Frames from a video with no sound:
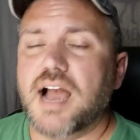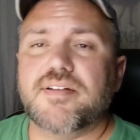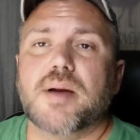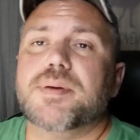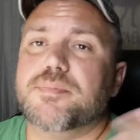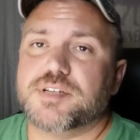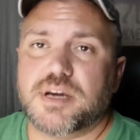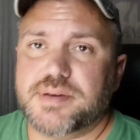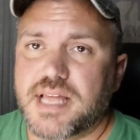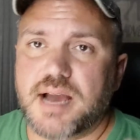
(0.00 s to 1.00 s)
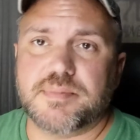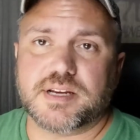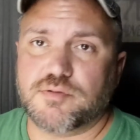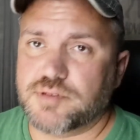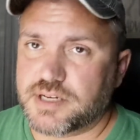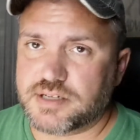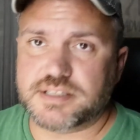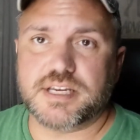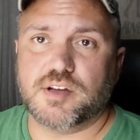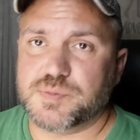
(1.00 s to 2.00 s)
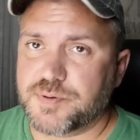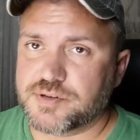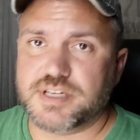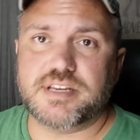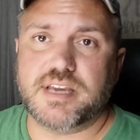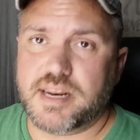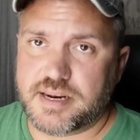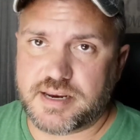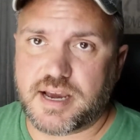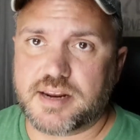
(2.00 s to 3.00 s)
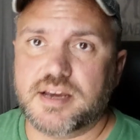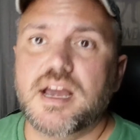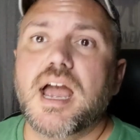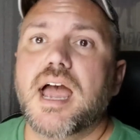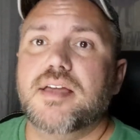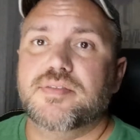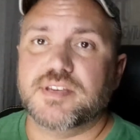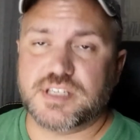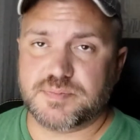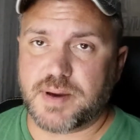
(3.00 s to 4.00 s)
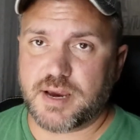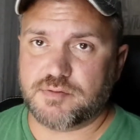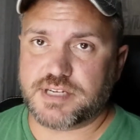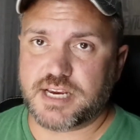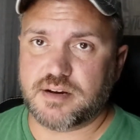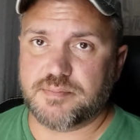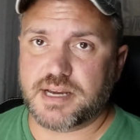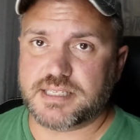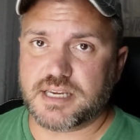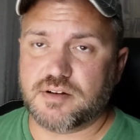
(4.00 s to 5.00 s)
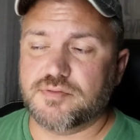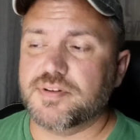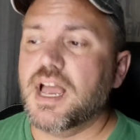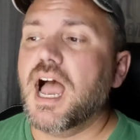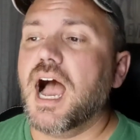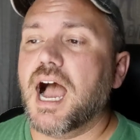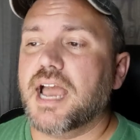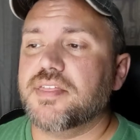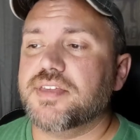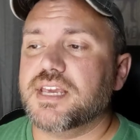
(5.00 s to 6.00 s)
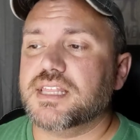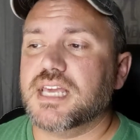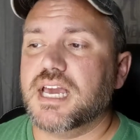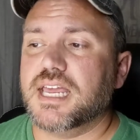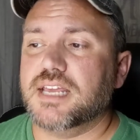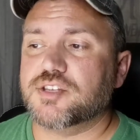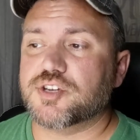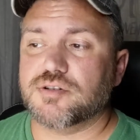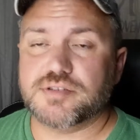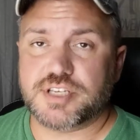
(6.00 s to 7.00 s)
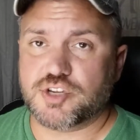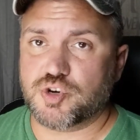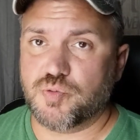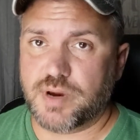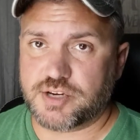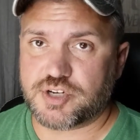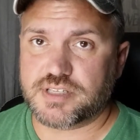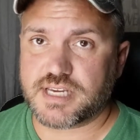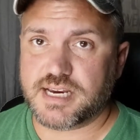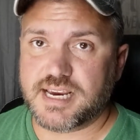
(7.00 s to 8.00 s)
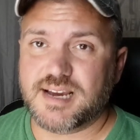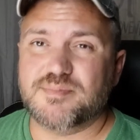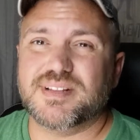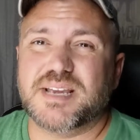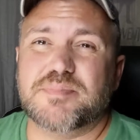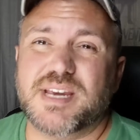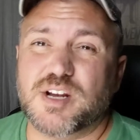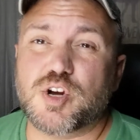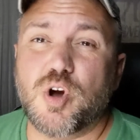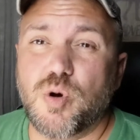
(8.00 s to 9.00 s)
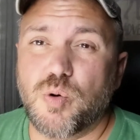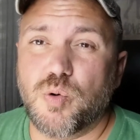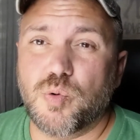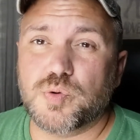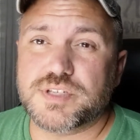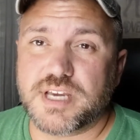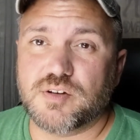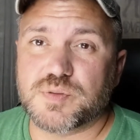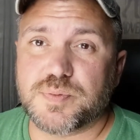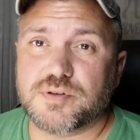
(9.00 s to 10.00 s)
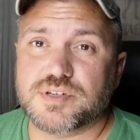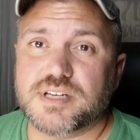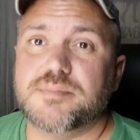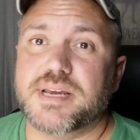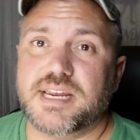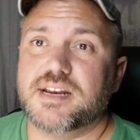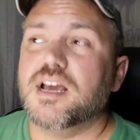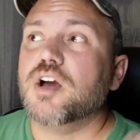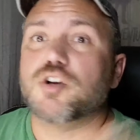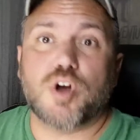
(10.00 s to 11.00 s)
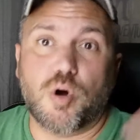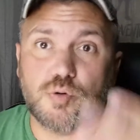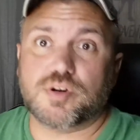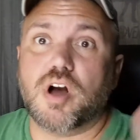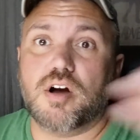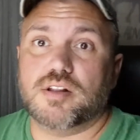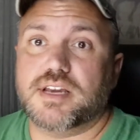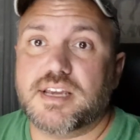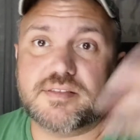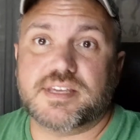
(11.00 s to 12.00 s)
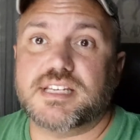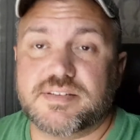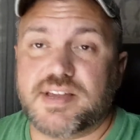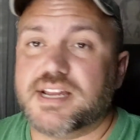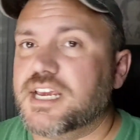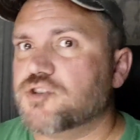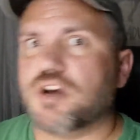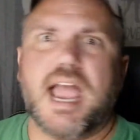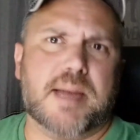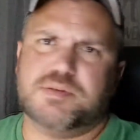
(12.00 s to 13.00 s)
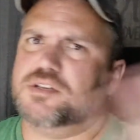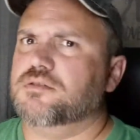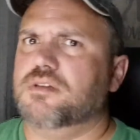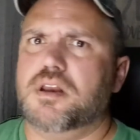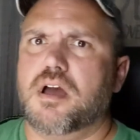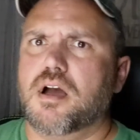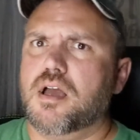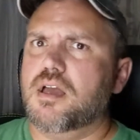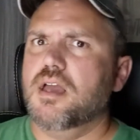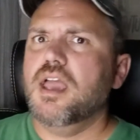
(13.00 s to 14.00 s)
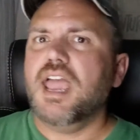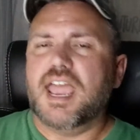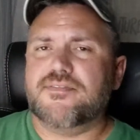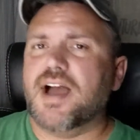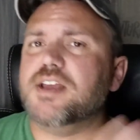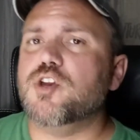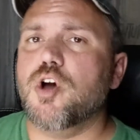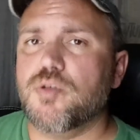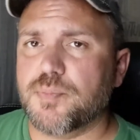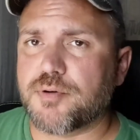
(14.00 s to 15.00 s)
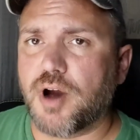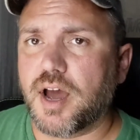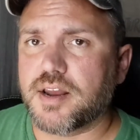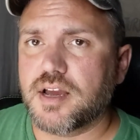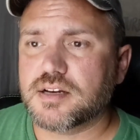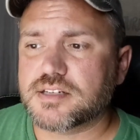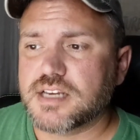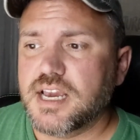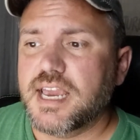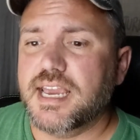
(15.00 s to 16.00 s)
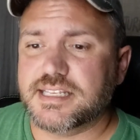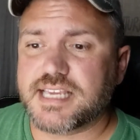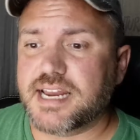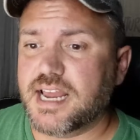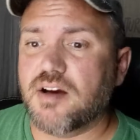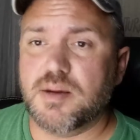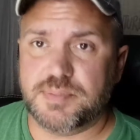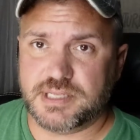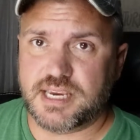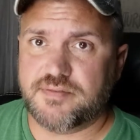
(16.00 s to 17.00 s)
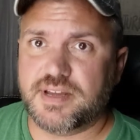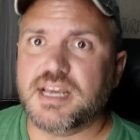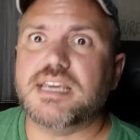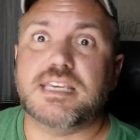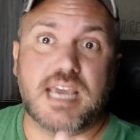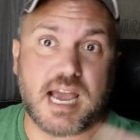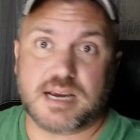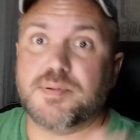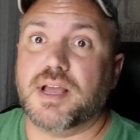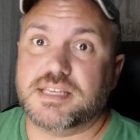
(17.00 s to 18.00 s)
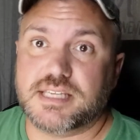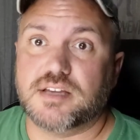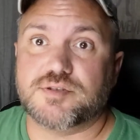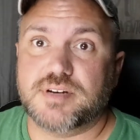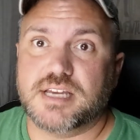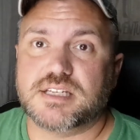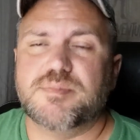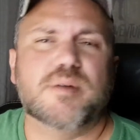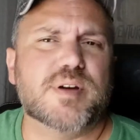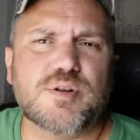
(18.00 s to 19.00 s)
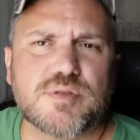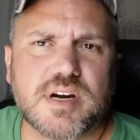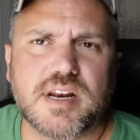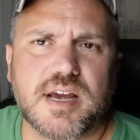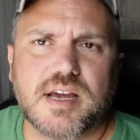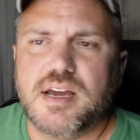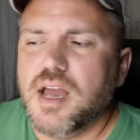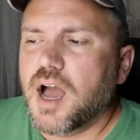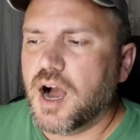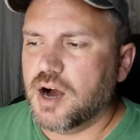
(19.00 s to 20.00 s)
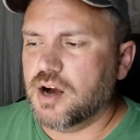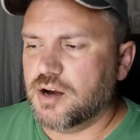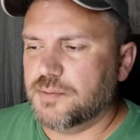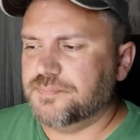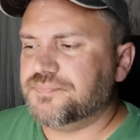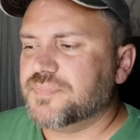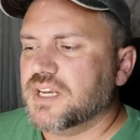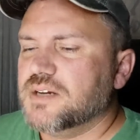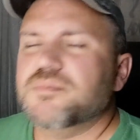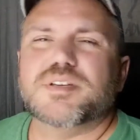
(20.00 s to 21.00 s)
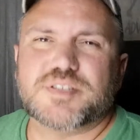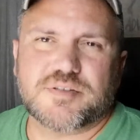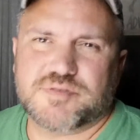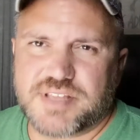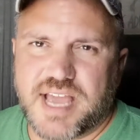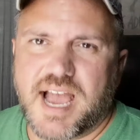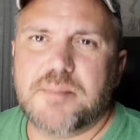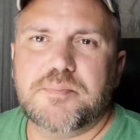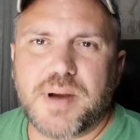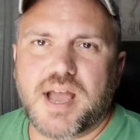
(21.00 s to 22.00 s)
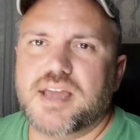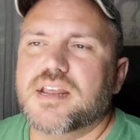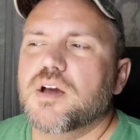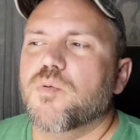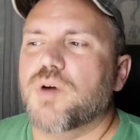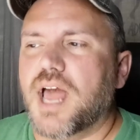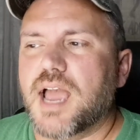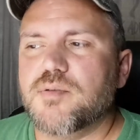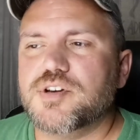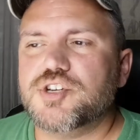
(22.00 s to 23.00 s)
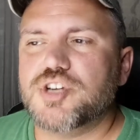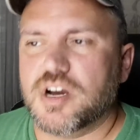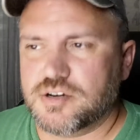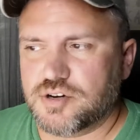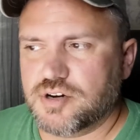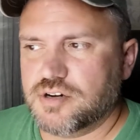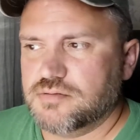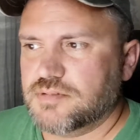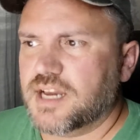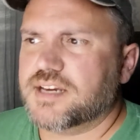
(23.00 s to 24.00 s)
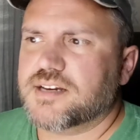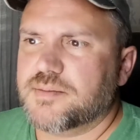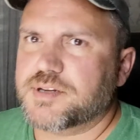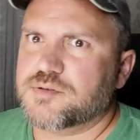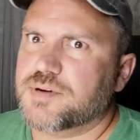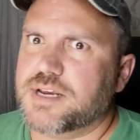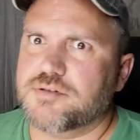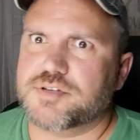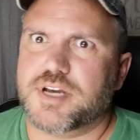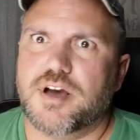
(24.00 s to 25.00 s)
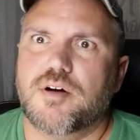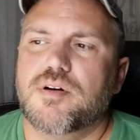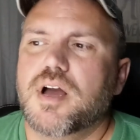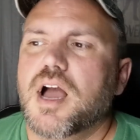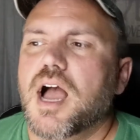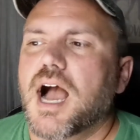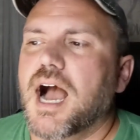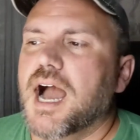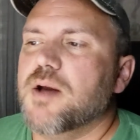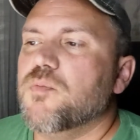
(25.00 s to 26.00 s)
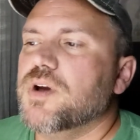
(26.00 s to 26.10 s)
I've had people tell me that I'm like a really good salesperson, yada yada yada. This is my own take on myself. I think that in certain situations I am, but like being a cold salesperson, meaning cold calling, things of that nature, absolutely not. If I know the product inside and out and believe in it, yeah, I could probably sell it to an Eskimo, but who couldn't? So there's that. But when I was younger, 20 years ago, I